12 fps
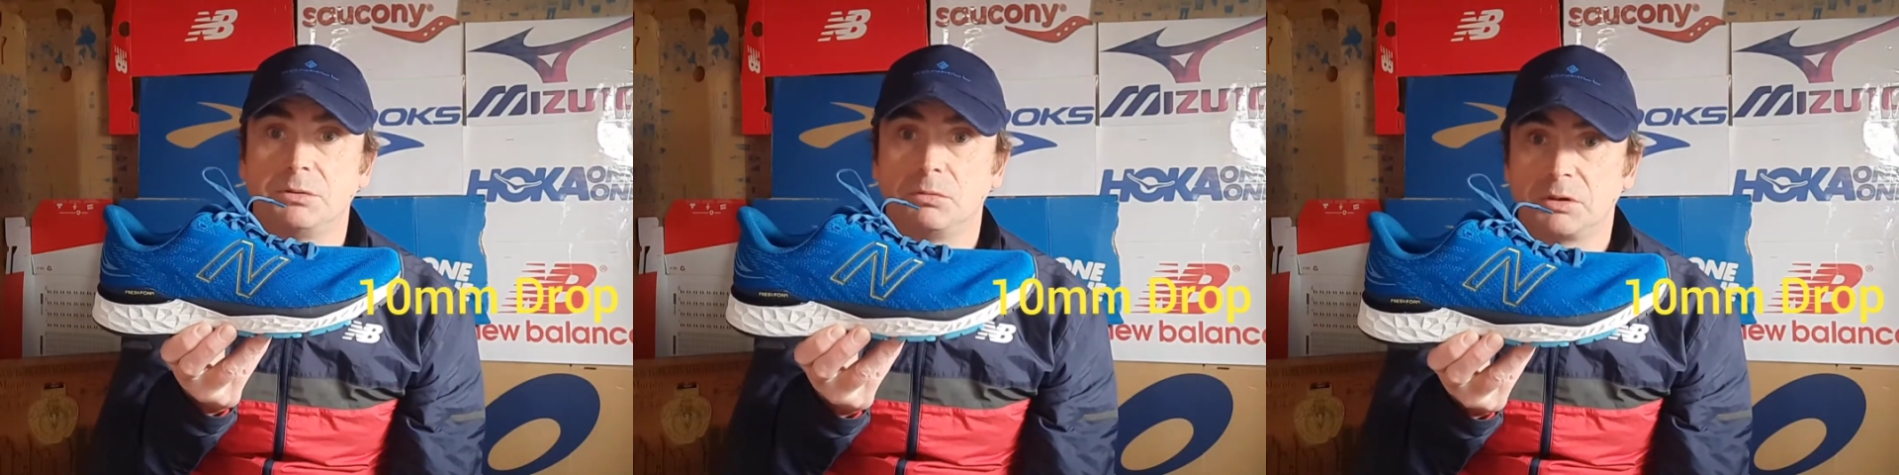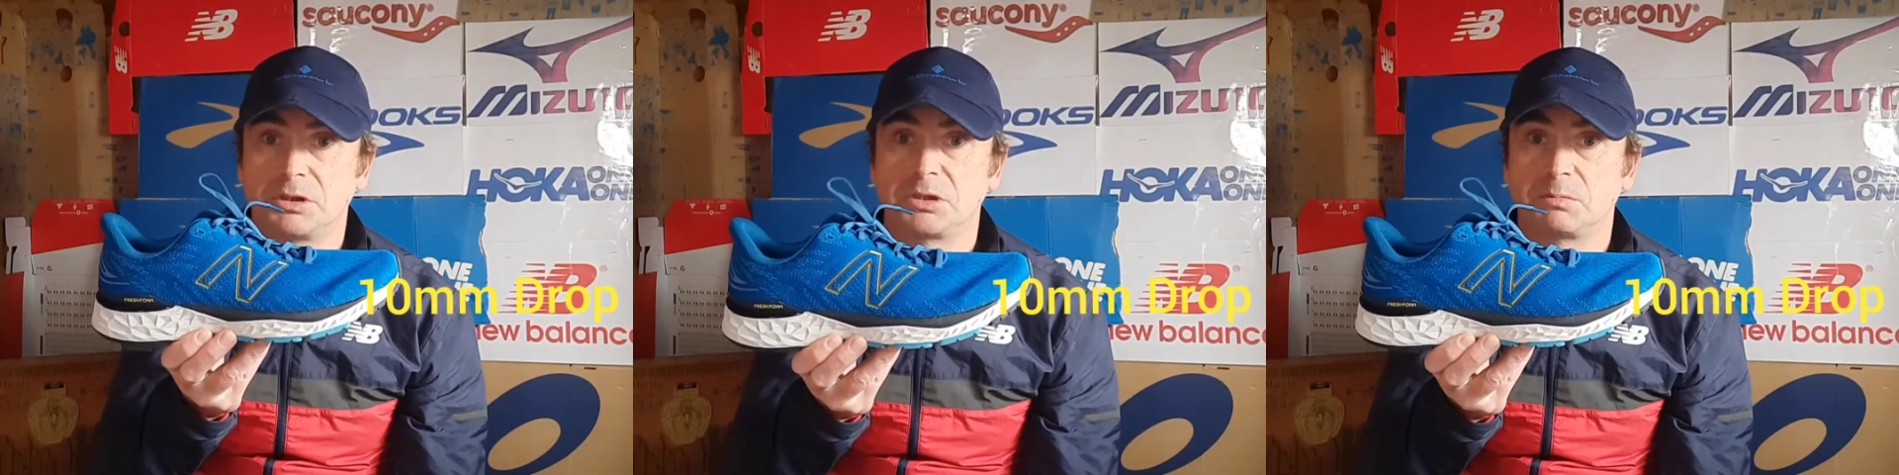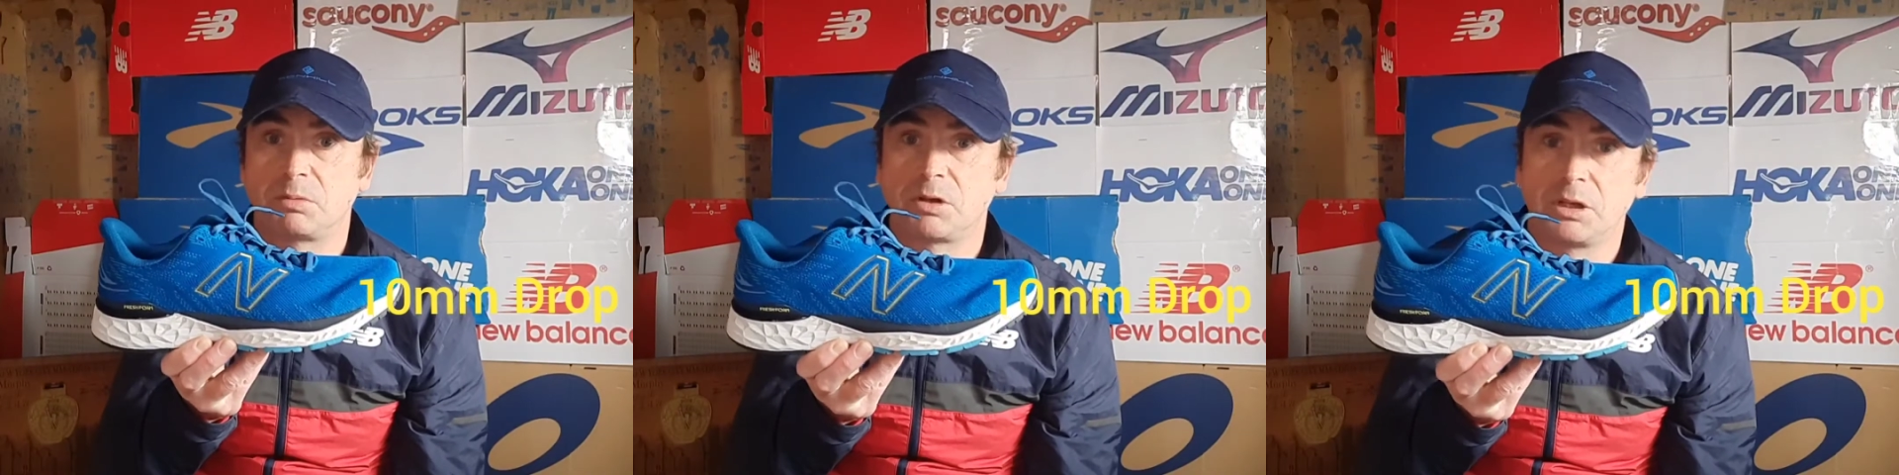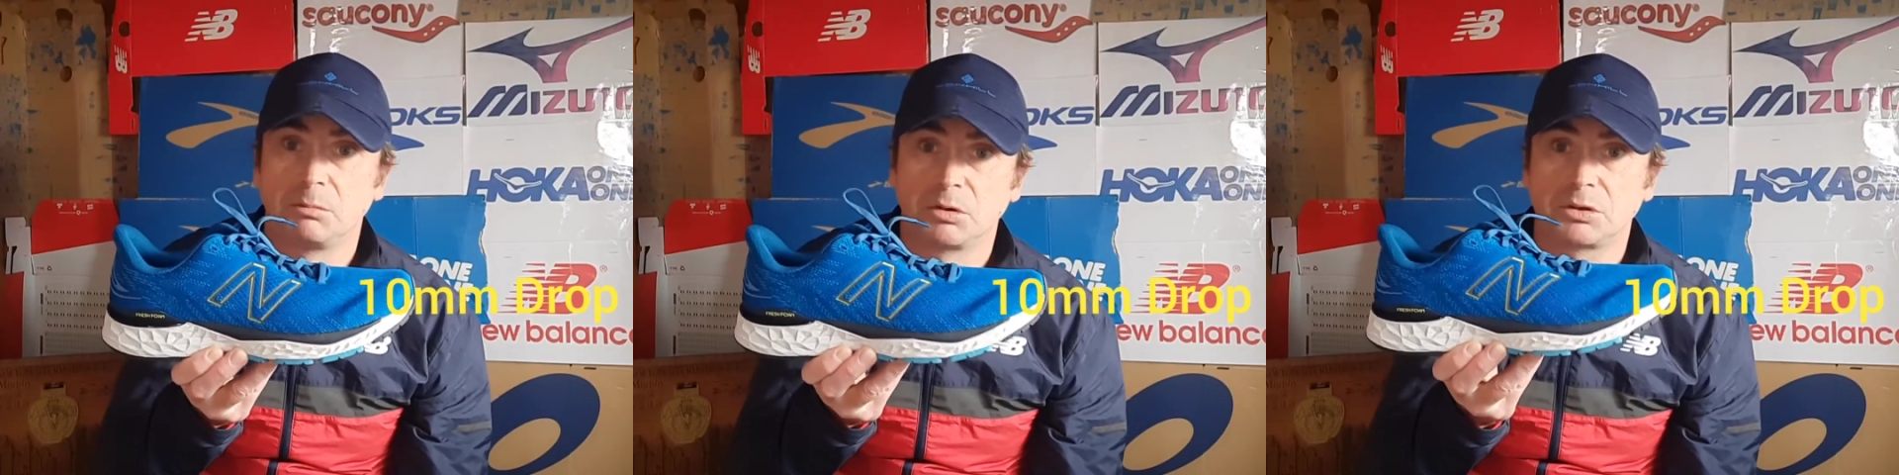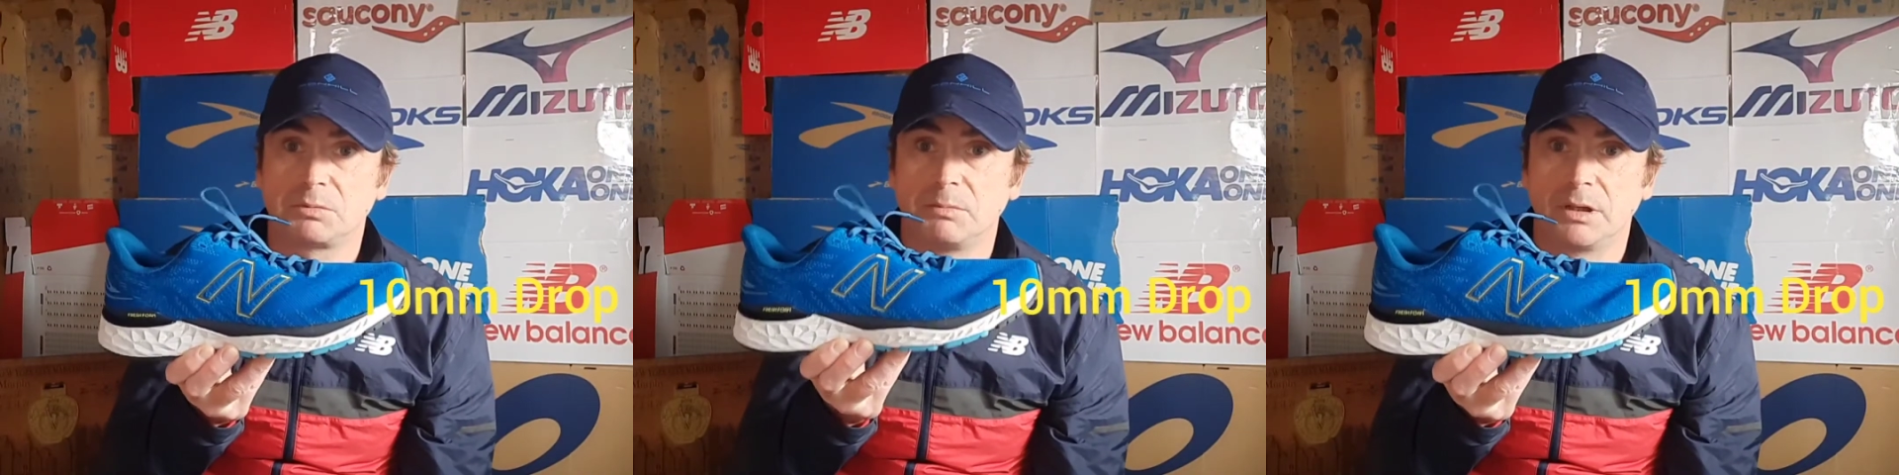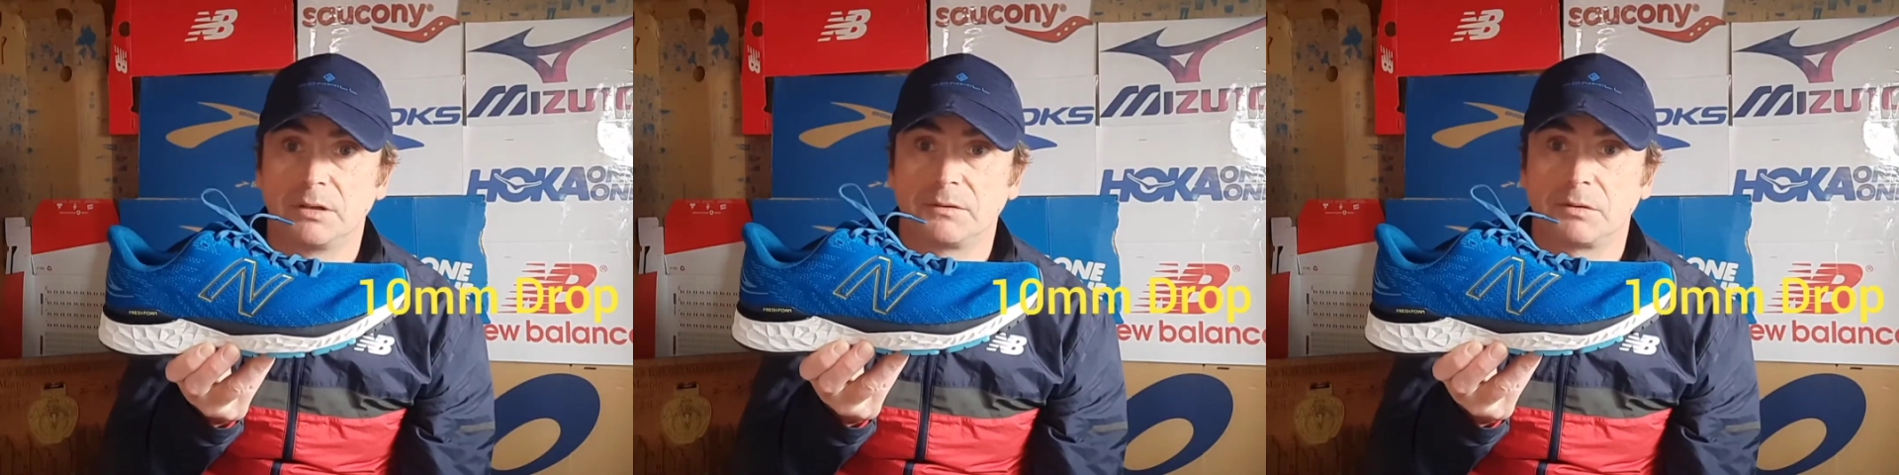which is pretty much
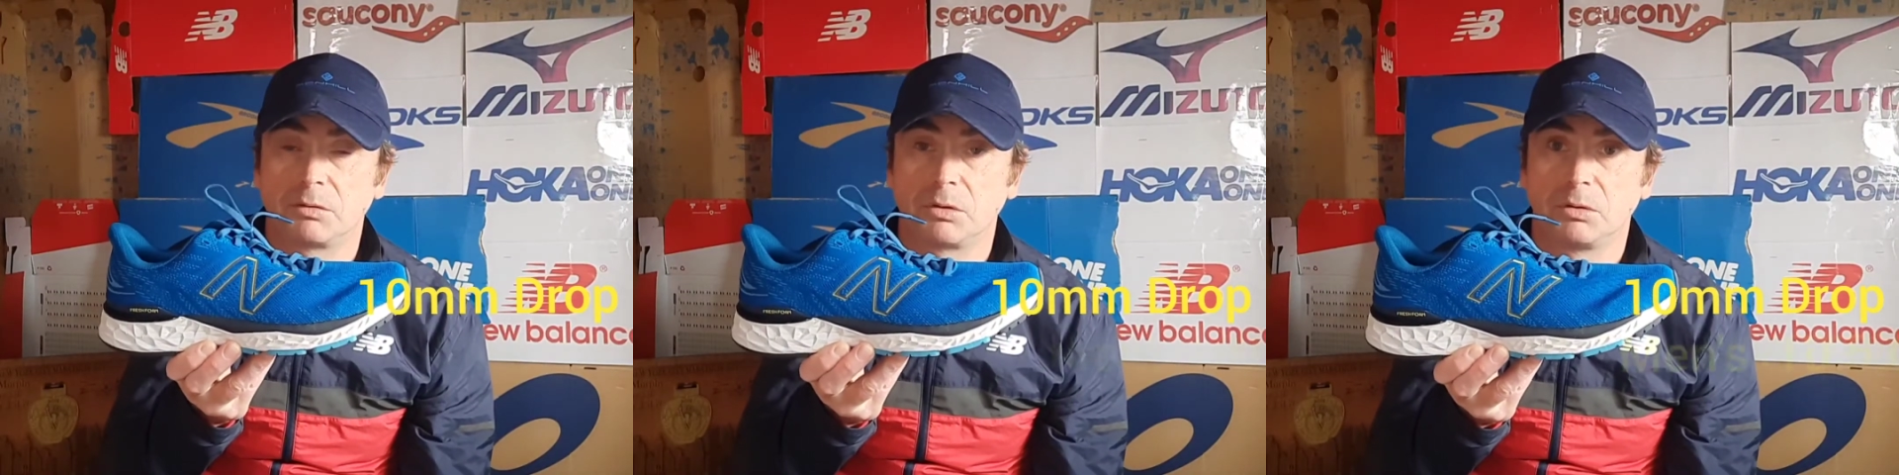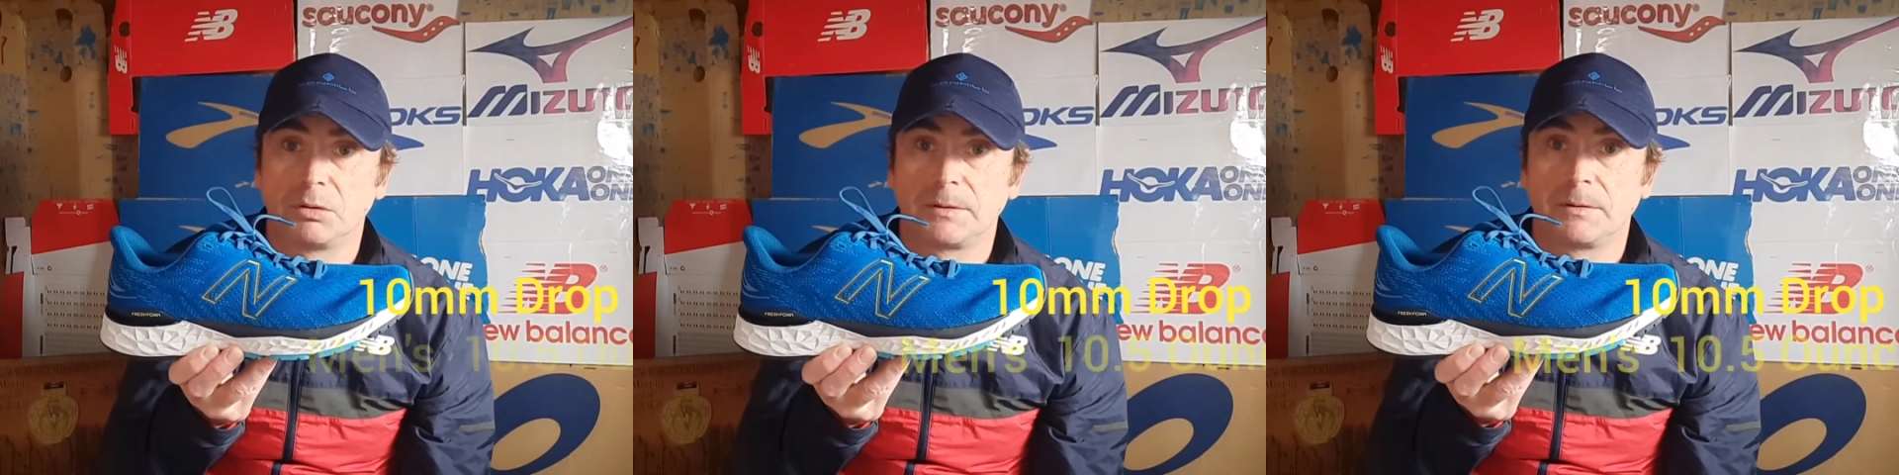middle of the road.